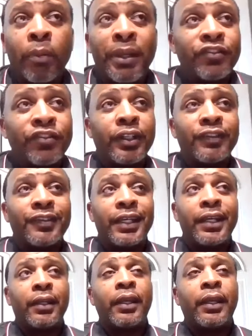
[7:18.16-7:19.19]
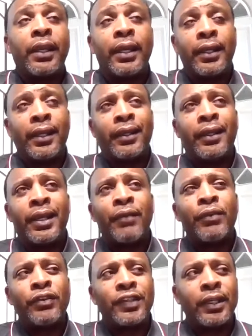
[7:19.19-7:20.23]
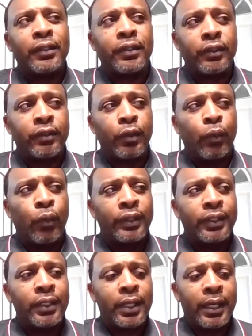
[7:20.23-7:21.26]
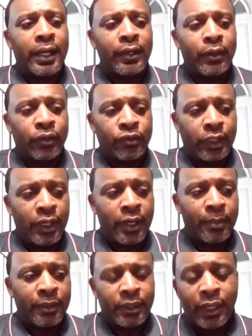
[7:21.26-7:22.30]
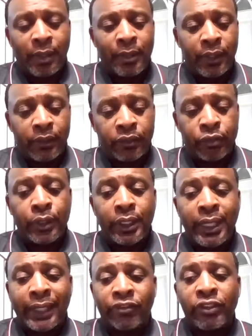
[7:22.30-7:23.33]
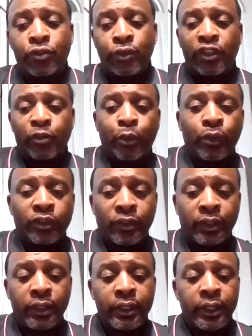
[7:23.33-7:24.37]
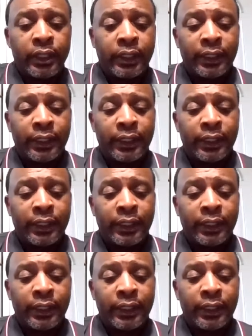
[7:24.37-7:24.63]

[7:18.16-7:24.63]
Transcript: all based on the state, and in every state, the one thing that I know is the common denominator is you can actually transport to,